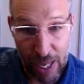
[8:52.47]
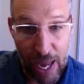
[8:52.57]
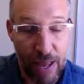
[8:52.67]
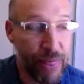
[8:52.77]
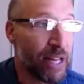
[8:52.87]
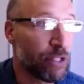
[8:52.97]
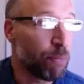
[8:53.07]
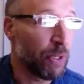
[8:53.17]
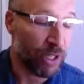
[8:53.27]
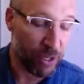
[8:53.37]
And that's
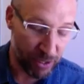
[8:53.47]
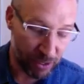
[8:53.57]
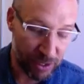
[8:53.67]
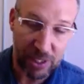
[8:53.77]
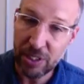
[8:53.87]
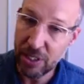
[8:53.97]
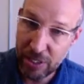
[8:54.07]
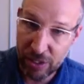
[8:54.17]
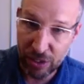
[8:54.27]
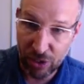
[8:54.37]
because
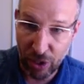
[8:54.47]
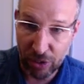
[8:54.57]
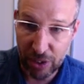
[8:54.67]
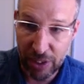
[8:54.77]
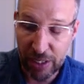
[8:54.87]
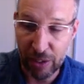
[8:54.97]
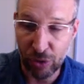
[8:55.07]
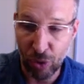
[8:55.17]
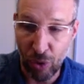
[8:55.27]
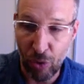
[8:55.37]
diseases start to take their
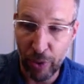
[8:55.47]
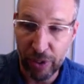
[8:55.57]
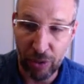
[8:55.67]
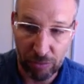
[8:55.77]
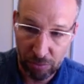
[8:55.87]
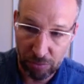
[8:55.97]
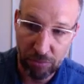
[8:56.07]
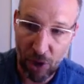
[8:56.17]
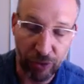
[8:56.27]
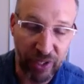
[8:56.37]
toll when they're
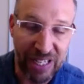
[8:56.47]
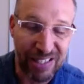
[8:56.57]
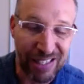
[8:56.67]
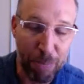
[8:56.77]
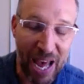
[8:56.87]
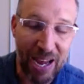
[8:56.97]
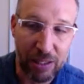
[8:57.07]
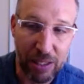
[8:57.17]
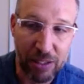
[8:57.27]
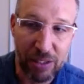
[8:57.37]
how densely packed
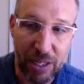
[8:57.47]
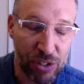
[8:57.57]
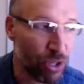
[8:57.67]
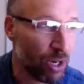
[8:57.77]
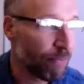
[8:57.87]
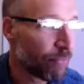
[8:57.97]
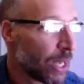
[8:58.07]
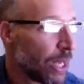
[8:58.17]
the insects are.